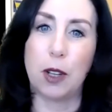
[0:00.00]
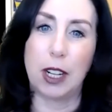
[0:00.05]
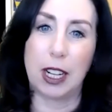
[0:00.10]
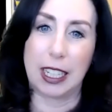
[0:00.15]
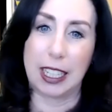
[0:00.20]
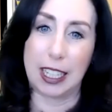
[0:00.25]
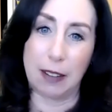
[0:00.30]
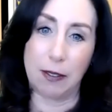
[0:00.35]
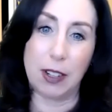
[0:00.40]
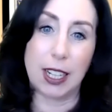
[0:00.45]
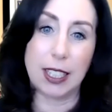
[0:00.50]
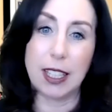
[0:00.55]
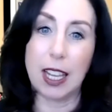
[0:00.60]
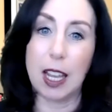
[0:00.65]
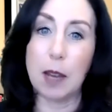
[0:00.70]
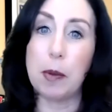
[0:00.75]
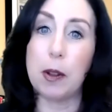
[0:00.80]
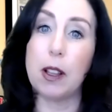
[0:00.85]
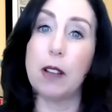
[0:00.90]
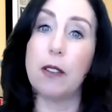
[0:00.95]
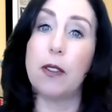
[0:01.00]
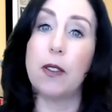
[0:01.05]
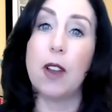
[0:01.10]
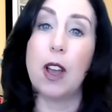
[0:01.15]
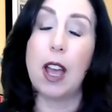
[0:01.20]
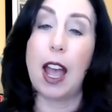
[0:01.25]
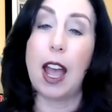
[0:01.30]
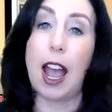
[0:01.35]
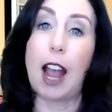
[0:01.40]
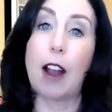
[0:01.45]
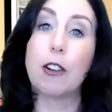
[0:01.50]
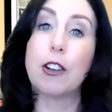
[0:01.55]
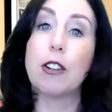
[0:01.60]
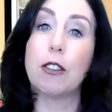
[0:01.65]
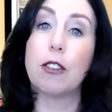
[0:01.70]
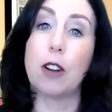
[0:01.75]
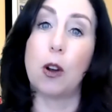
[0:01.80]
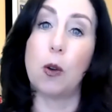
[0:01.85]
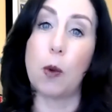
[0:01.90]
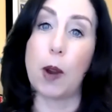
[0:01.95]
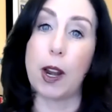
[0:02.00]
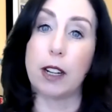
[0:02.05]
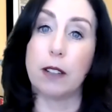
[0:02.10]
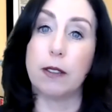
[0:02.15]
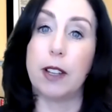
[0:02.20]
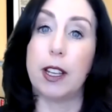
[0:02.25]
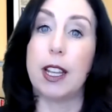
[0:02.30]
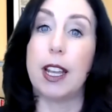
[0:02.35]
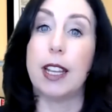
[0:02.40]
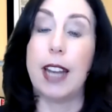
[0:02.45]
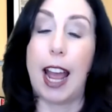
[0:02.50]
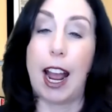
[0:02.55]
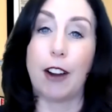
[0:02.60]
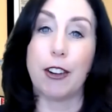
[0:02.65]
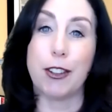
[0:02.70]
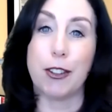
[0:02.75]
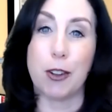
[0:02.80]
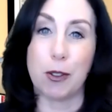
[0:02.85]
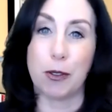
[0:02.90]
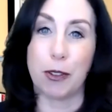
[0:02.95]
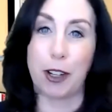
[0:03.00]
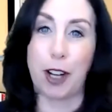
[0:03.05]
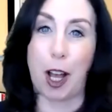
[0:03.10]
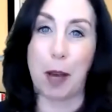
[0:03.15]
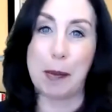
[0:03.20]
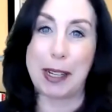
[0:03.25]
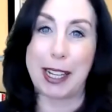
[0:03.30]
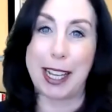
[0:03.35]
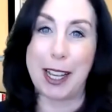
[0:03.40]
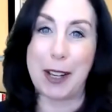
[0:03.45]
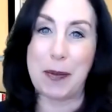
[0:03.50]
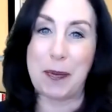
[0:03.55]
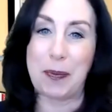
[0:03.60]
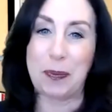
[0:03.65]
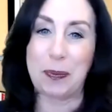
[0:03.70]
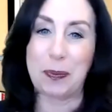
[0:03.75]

and give an example of how you're aware of it and how you're overcoming it.